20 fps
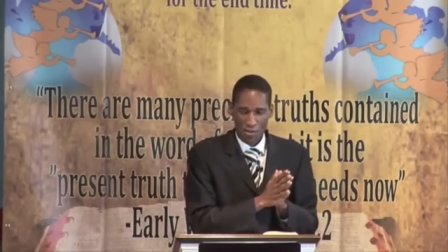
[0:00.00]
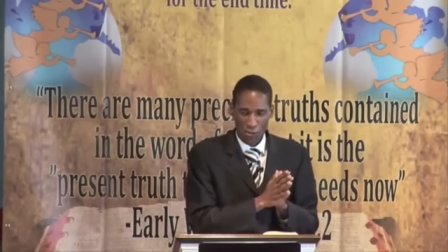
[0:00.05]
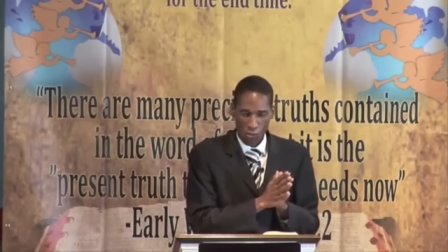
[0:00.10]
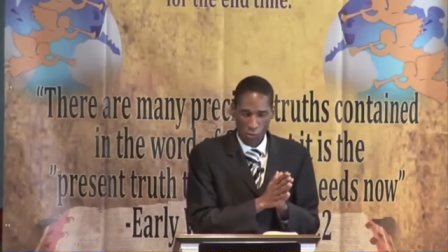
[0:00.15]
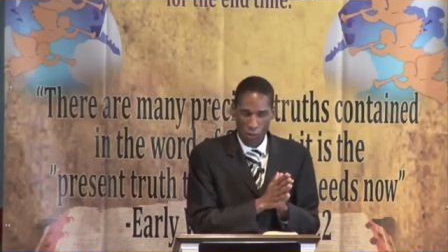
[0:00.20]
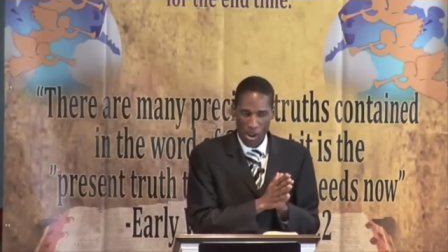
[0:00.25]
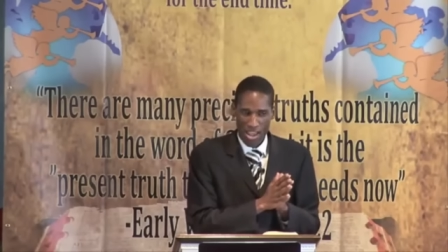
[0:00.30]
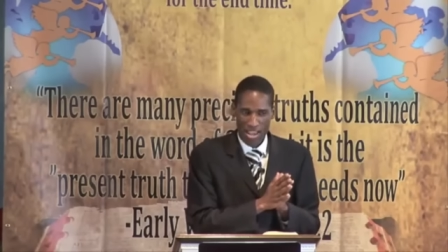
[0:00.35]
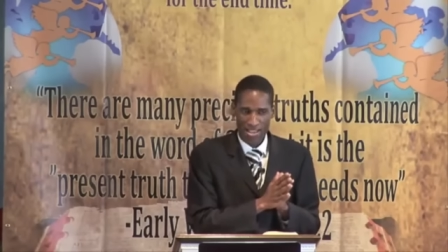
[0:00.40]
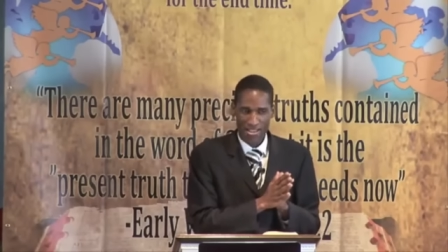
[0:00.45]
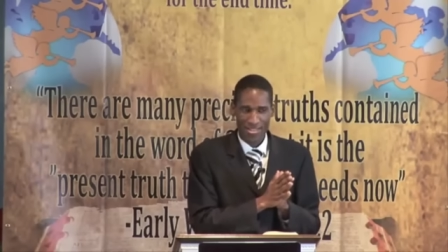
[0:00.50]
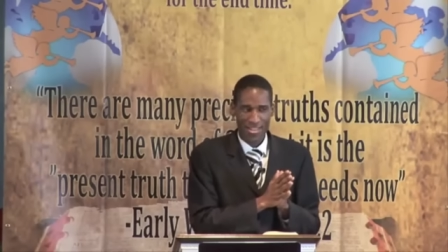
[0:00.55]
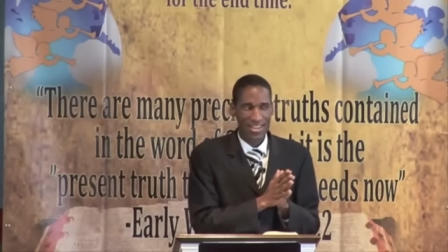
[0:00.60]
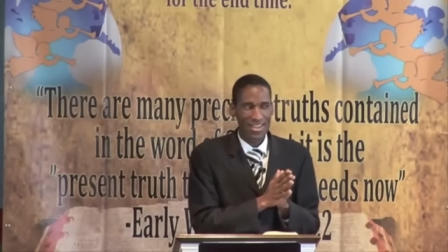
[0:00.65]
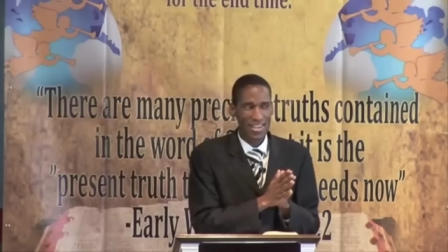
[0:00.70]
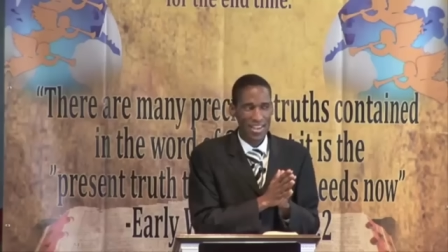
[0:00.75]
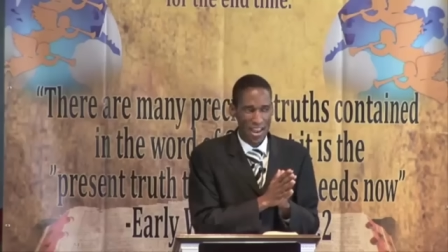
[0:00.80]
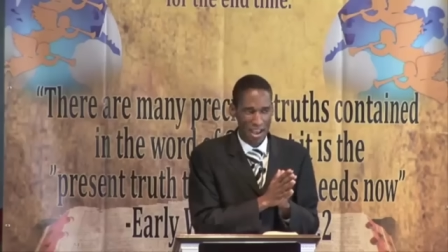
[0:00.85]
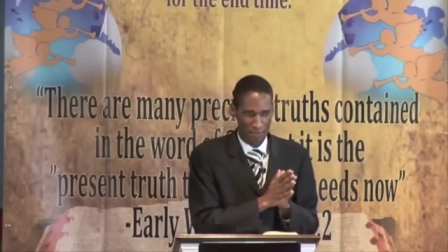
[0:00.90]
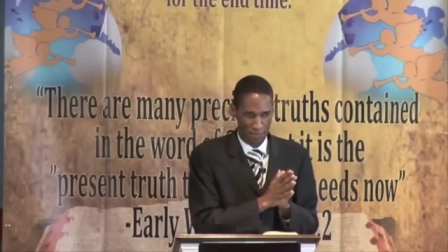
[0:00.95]
Waste,
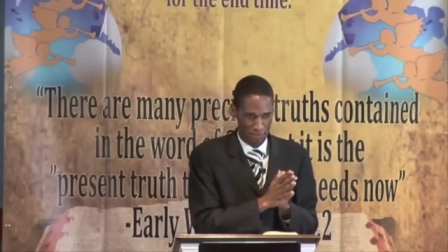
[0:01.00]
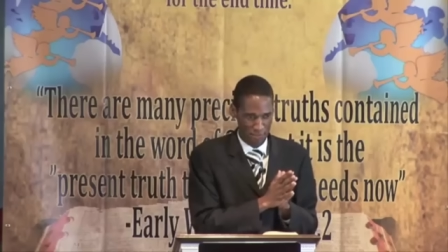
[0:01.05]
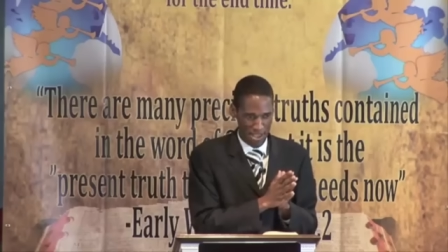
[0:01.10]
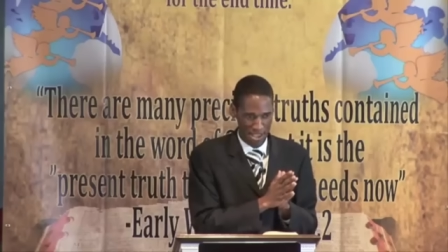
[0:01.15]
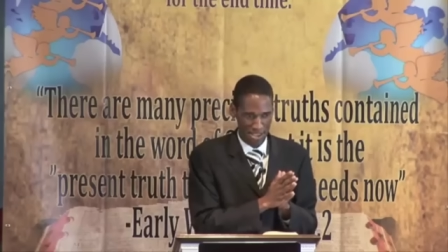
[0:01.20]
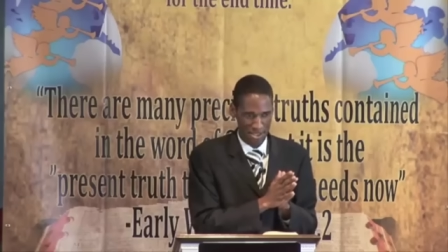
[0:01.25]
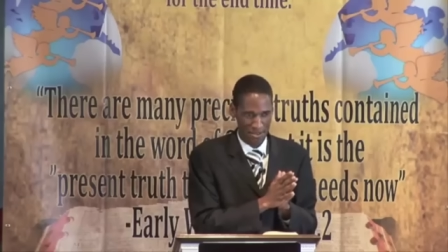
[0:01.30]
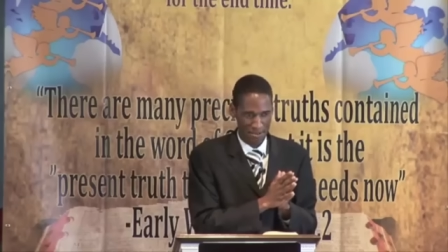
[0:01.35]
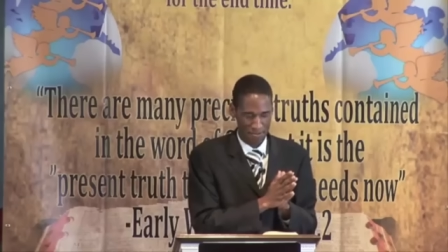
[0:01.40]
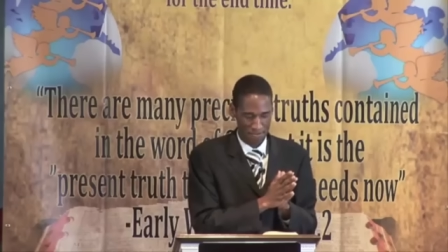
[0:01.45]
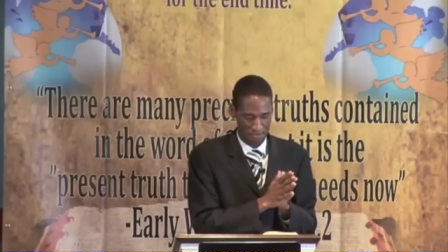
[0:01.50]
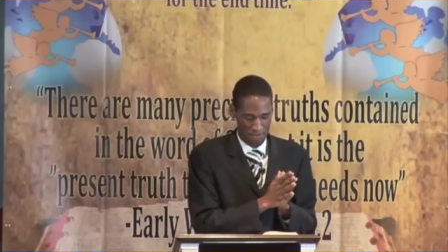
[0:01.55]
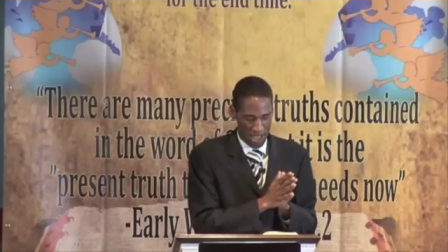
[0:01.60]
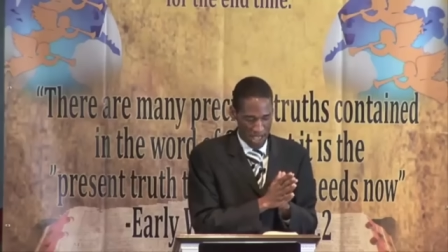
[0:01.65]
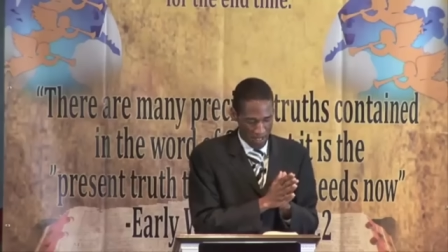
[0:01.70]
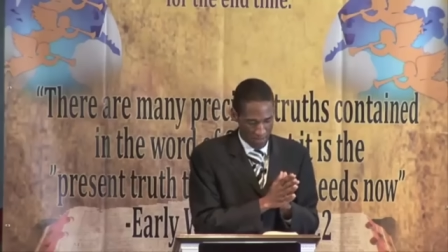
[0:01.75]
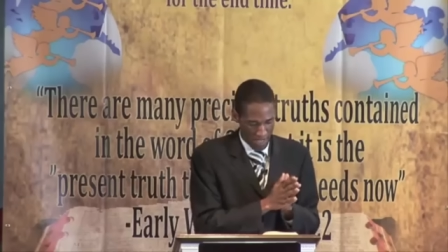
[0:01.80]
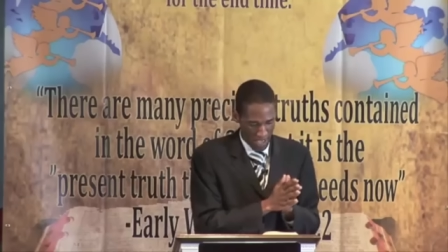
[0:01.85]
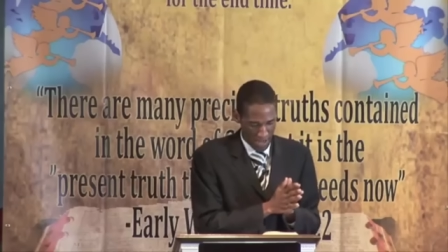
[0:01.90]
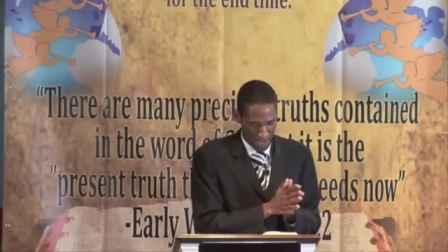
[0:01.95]
nothing.
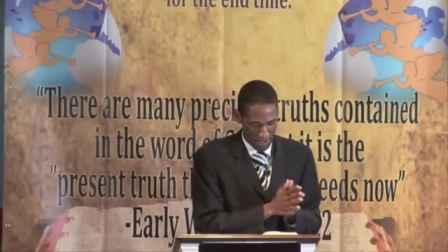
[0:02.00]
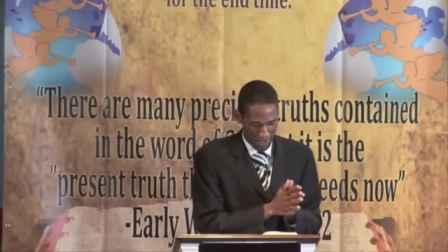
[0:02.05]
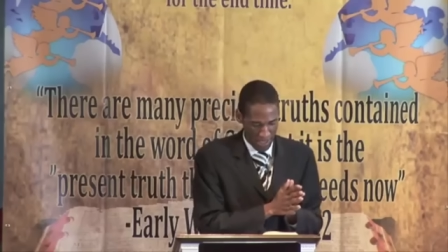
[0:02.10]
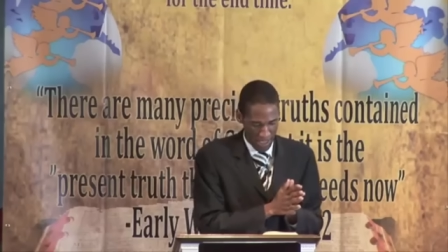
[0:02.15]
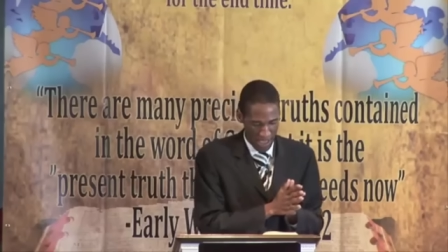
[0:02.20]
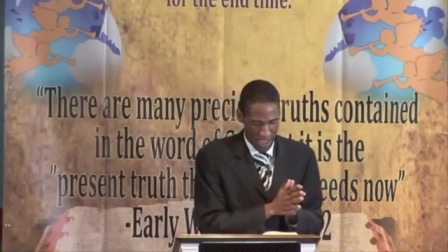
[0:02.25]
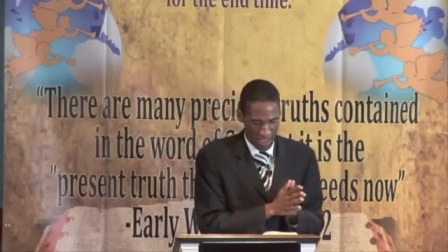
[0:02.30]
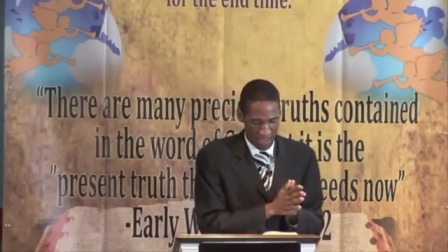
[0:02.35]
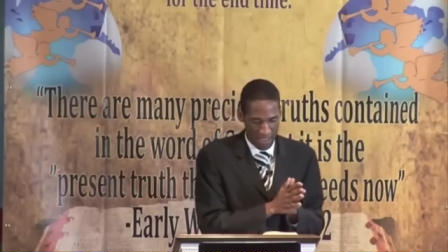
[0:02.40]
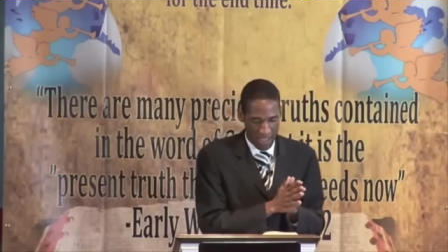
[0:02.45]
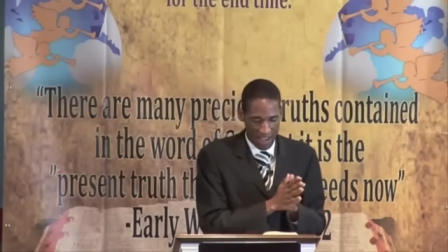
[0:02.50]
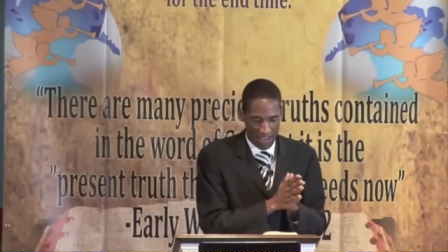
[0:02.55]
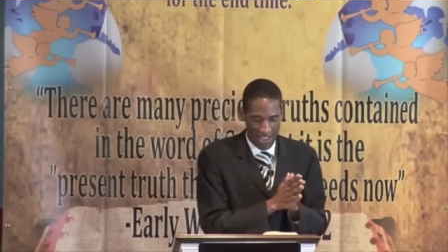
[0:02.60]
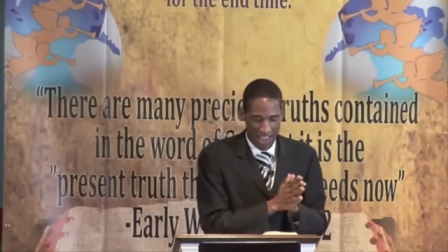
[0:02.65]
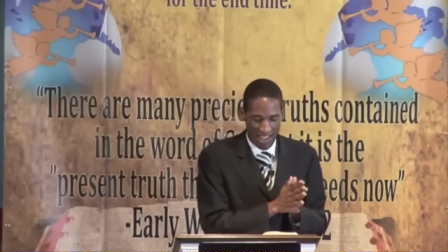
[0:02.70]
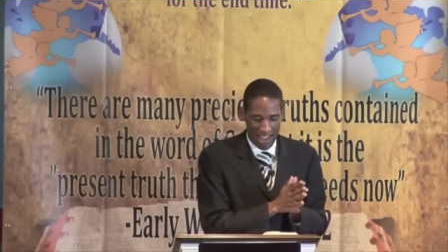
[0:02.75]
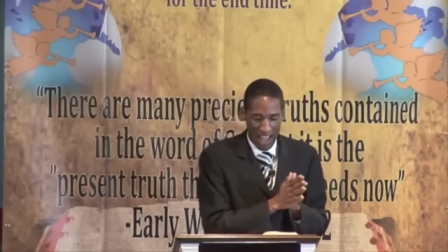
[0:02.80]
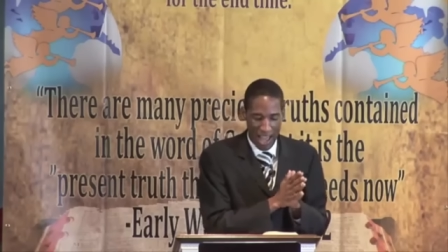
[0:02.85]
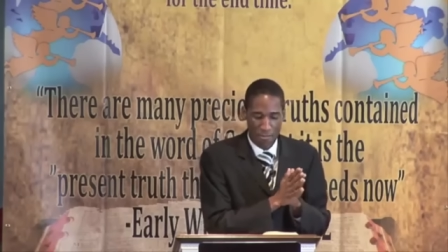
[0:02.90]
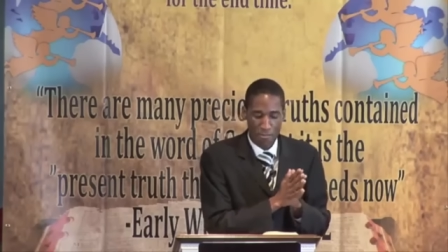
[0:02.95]
Then it says,
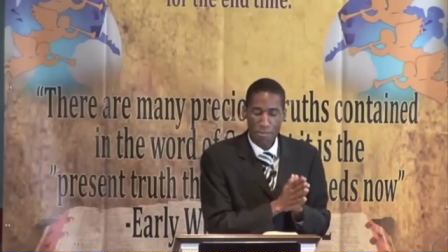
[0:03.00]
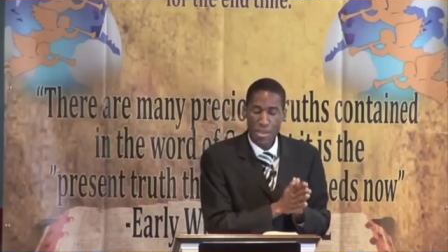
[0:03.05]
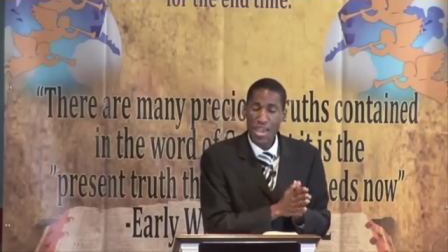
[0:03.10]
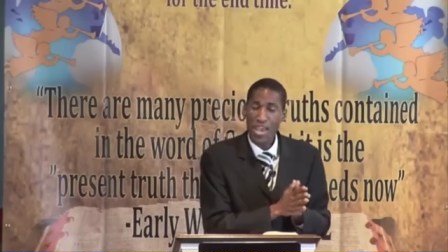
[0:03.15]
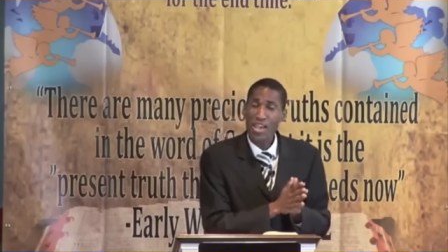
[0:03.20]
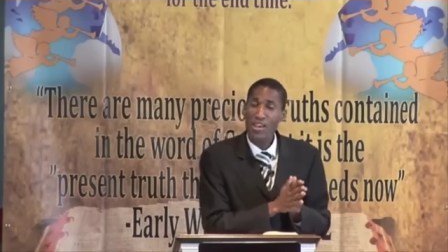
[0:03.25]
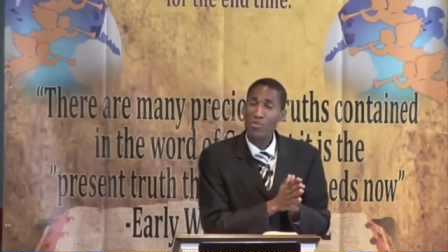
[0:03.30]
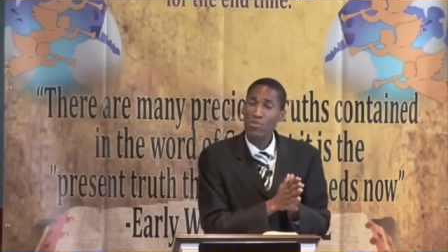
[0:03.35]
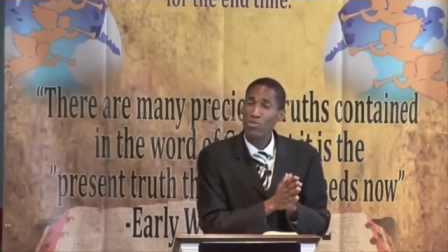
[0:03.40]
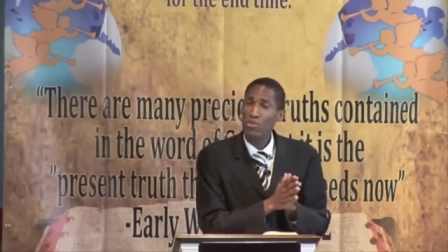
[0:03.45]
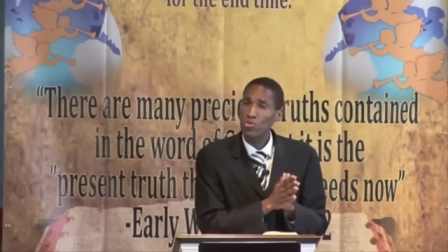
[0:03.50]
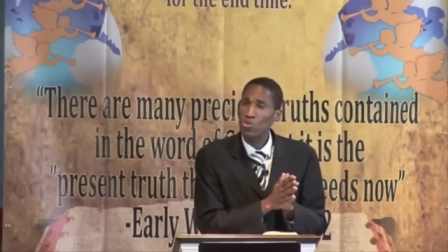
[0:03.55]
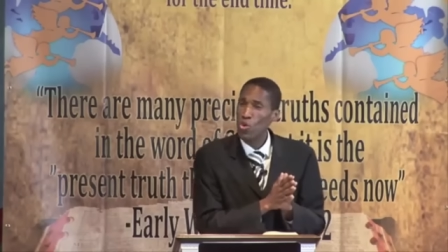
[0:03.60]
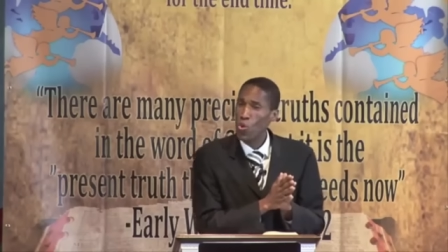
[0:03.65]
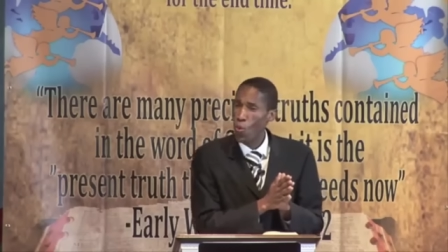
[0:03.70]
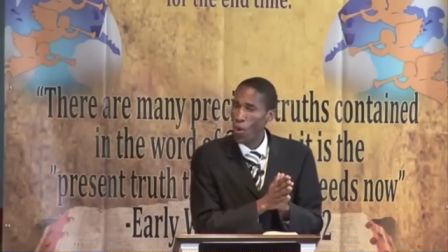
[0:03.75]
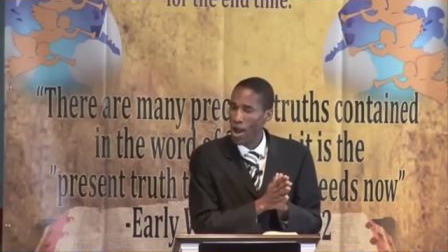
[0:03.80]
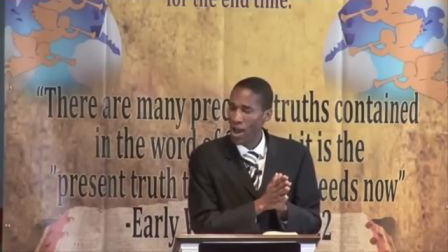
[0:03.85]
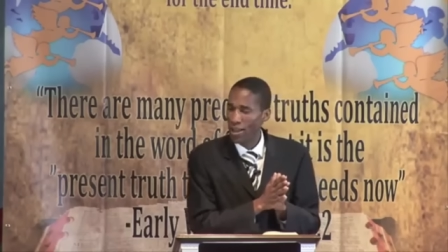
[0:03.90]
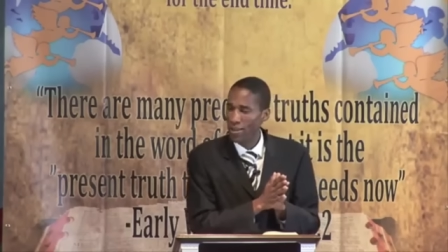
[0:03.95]
that I may do
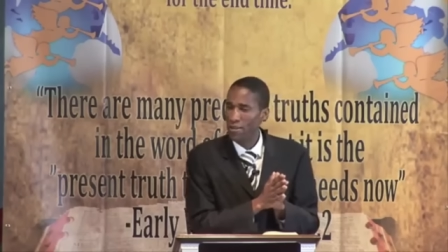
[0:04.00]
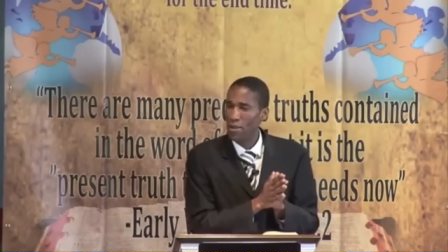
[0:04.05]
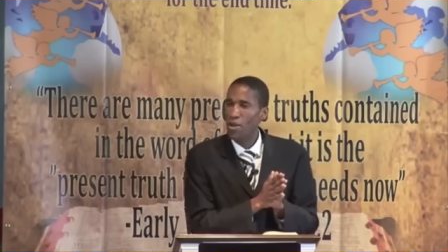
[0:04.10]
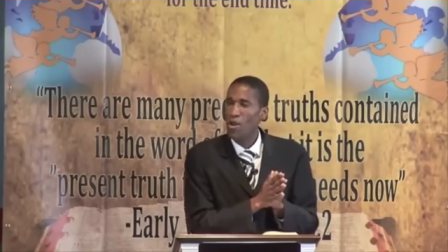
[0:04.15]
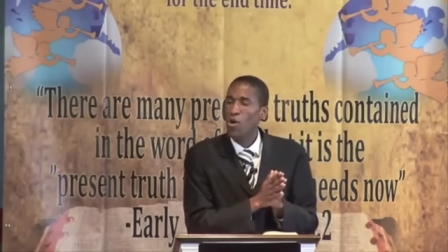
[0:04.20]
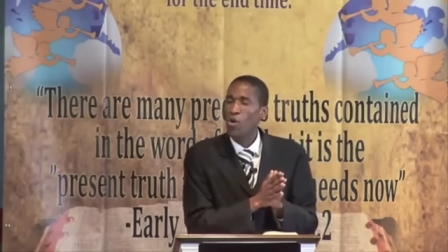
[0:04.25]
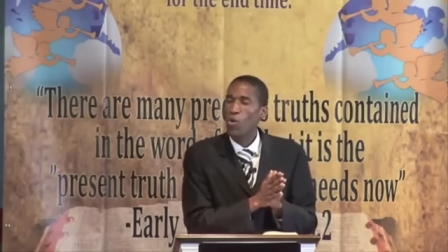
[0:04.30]
what?